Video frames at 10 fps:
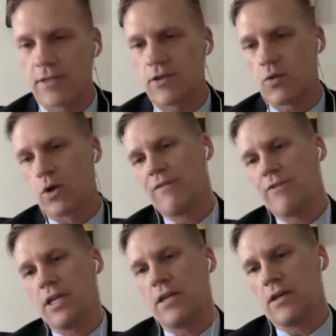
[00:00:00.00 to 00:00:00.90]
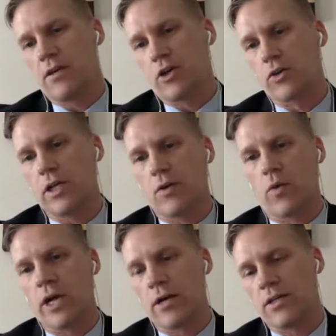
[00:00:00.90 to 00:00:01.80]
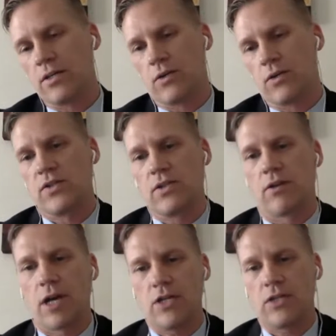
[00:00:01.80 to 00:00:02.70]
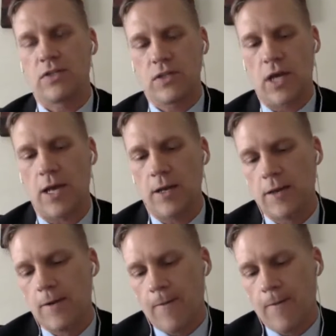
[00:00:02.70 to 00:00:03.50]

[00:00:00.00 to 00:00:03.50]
So you weren't even in the early awareness or consideration set.